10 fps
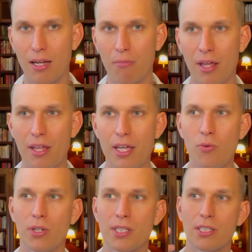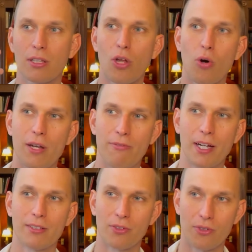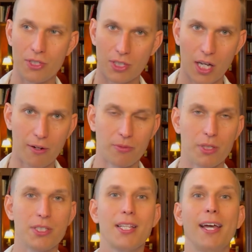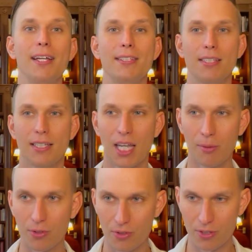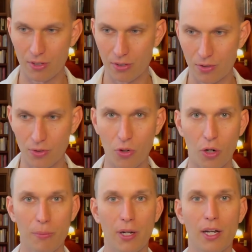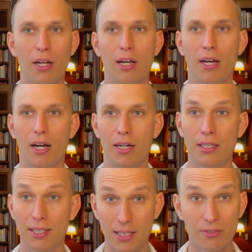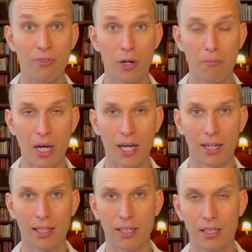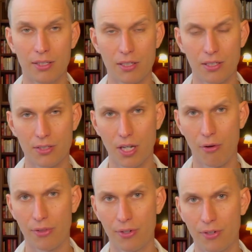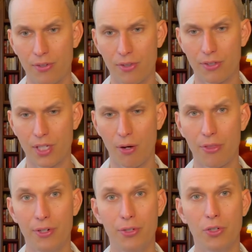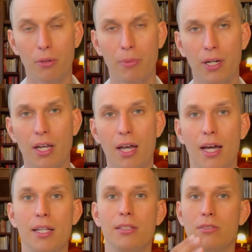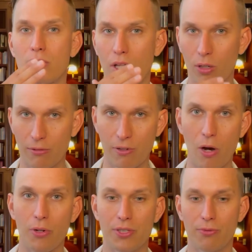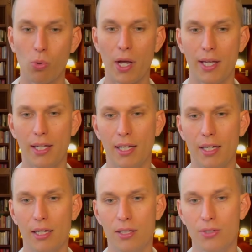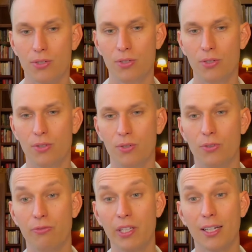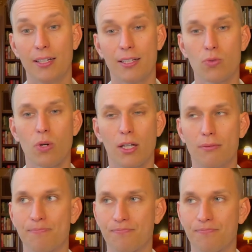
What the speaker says: But it was a slow effect. It started from the States, it came to Europe. It hit very badly in southern Europe, and it slowly found its way to Finland as well.